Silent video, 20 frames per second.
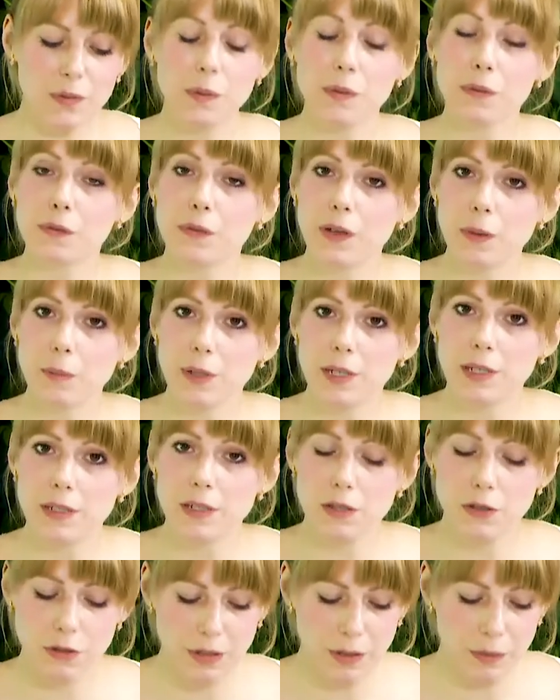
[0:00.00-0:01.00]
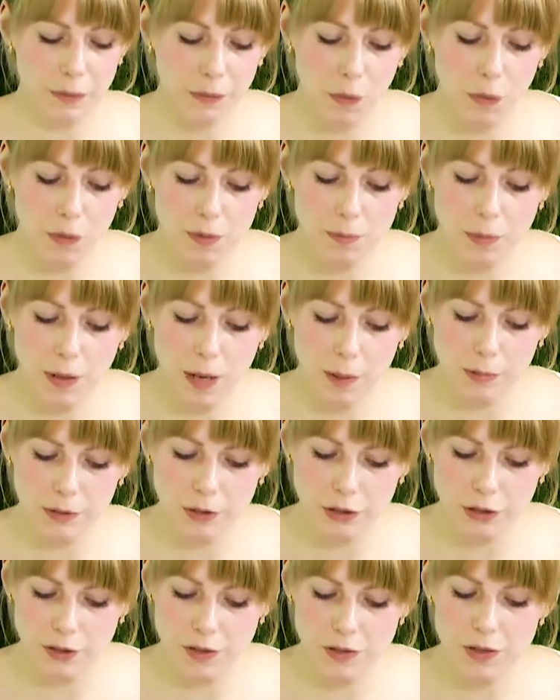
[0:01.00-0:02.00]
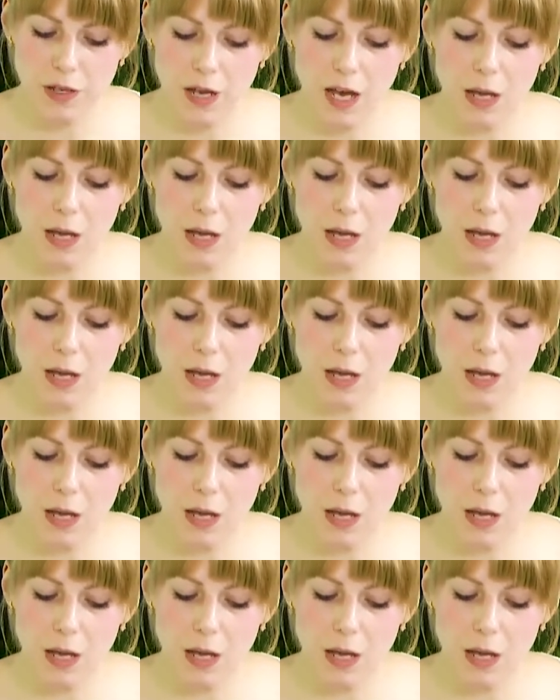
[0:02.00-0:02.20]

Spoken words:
from the film industry and foreign publishers,